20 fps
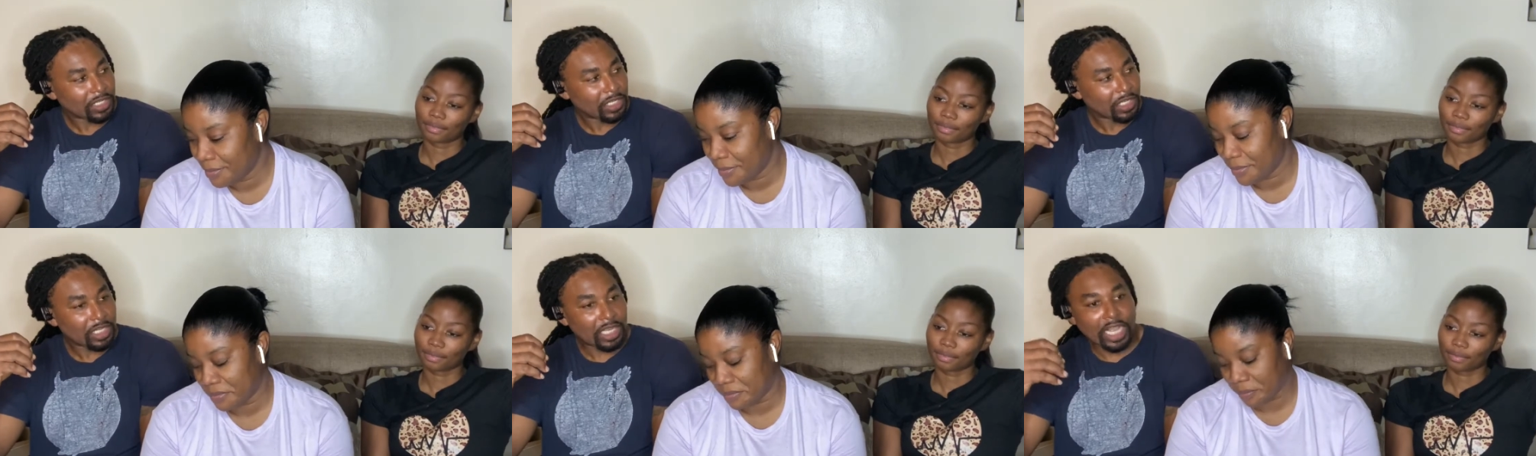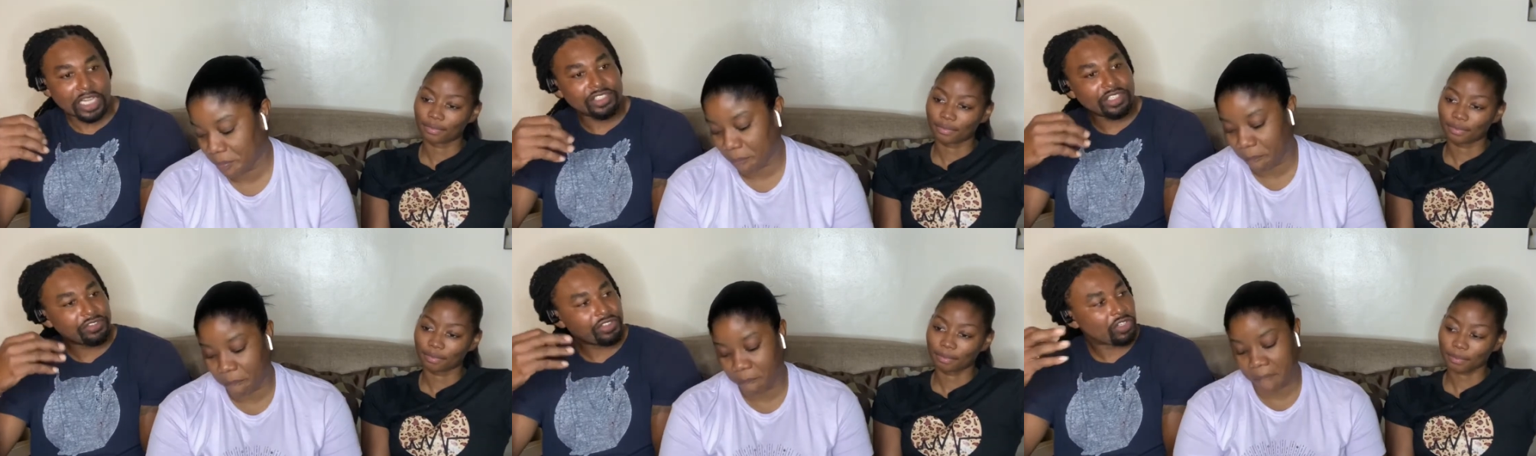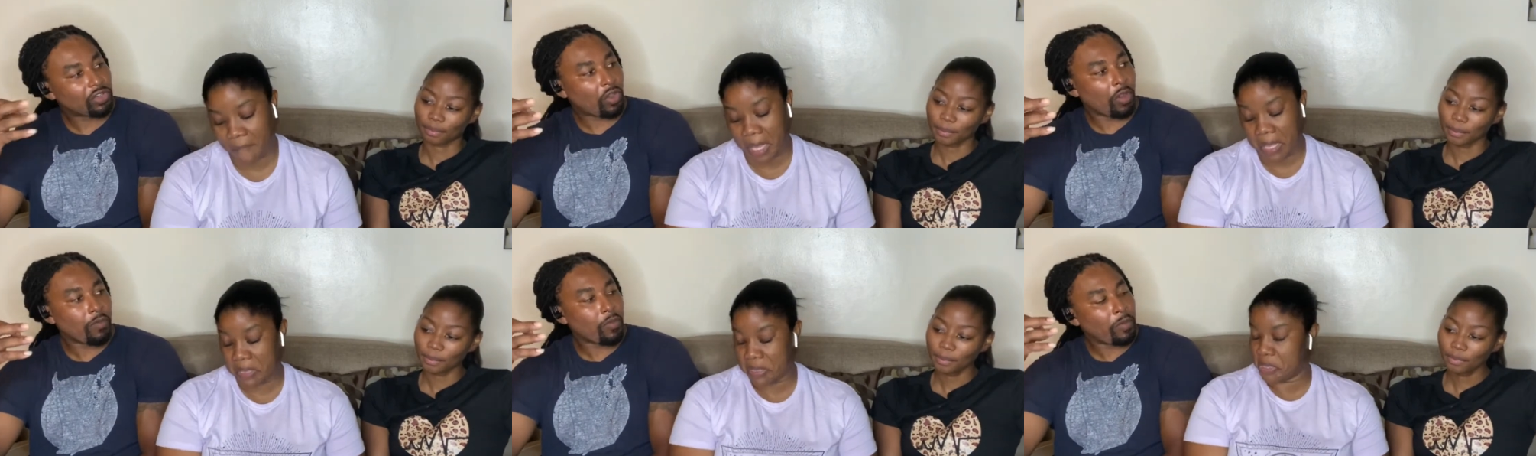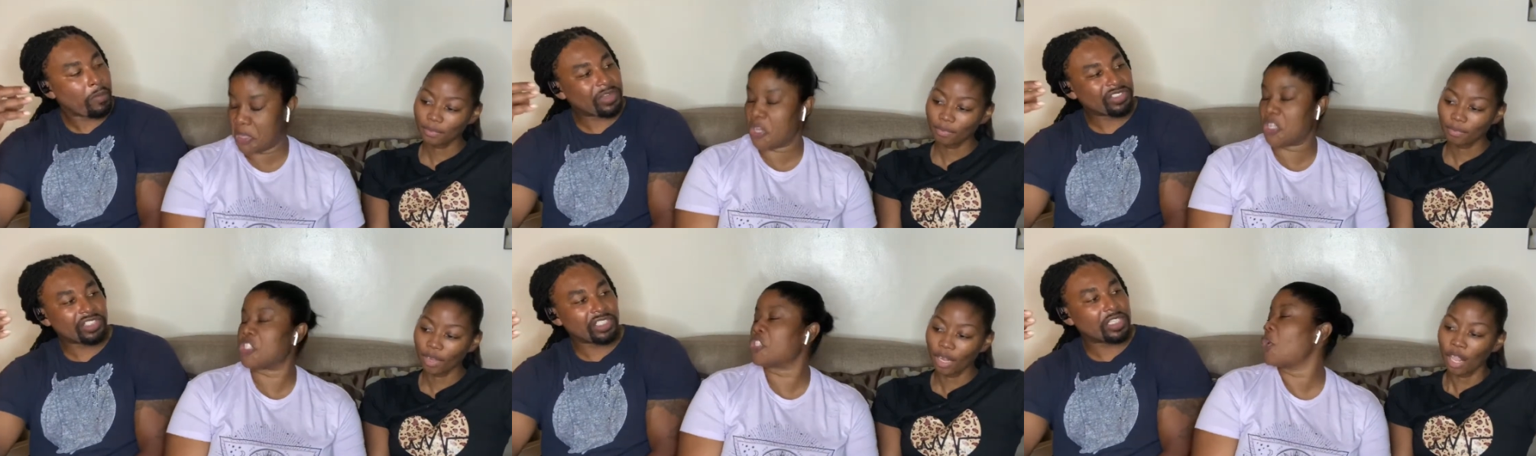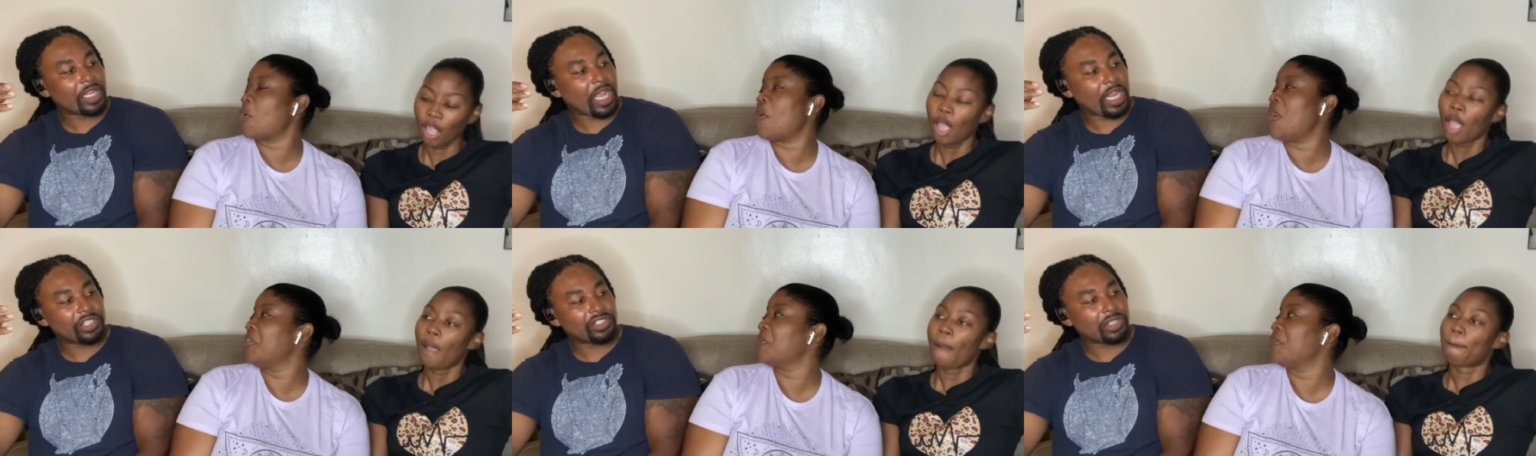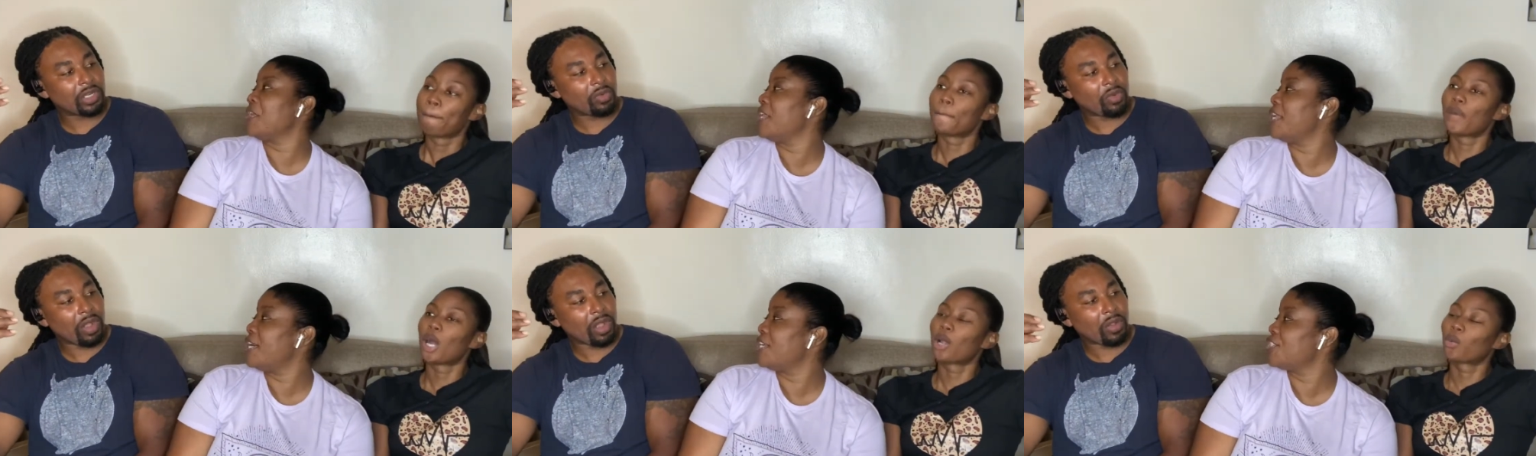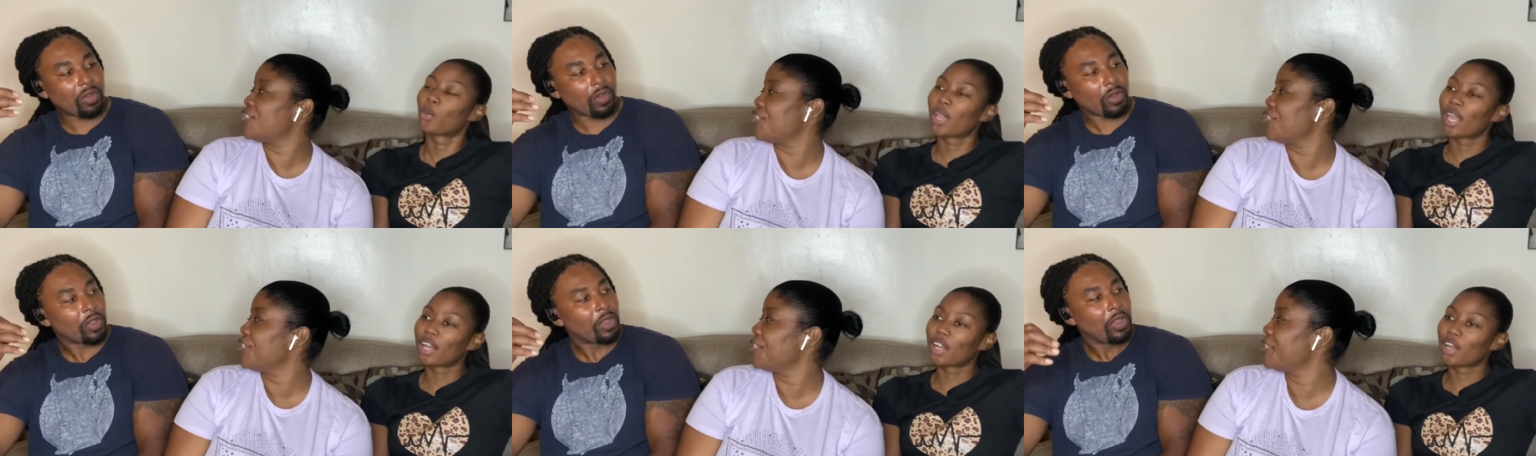Speaker 1: because if she come home and she tired, she don't want
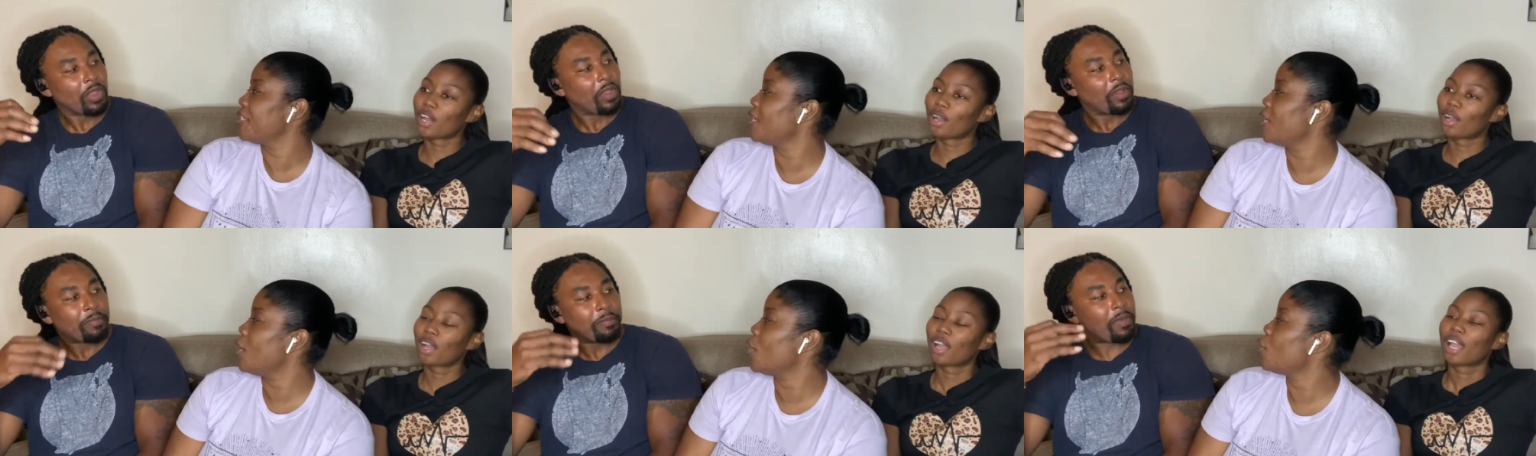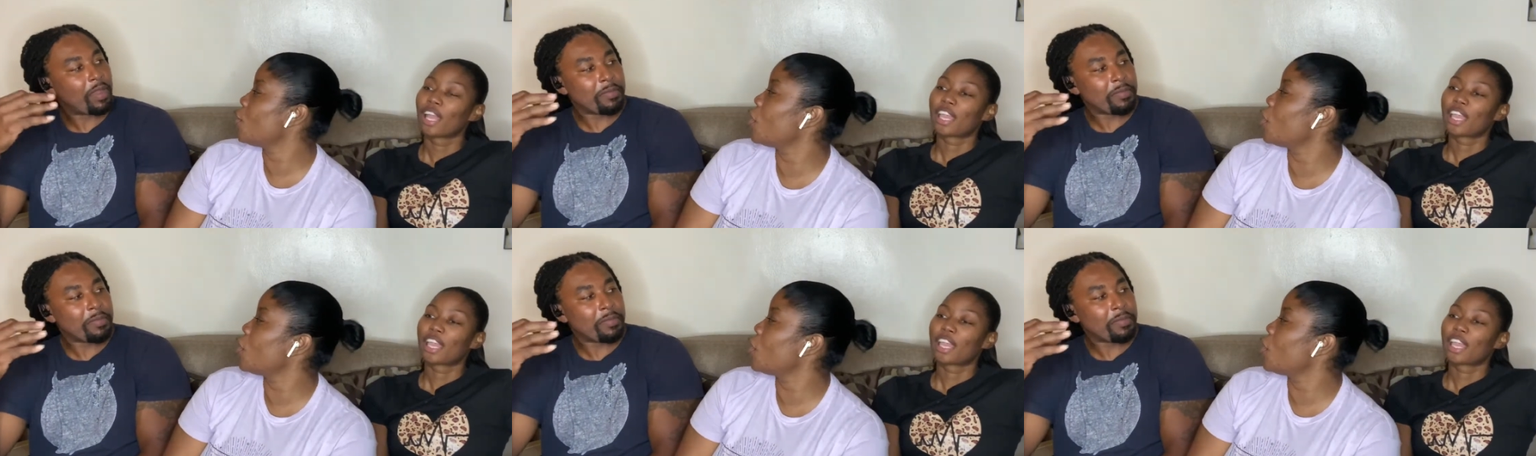to. now, you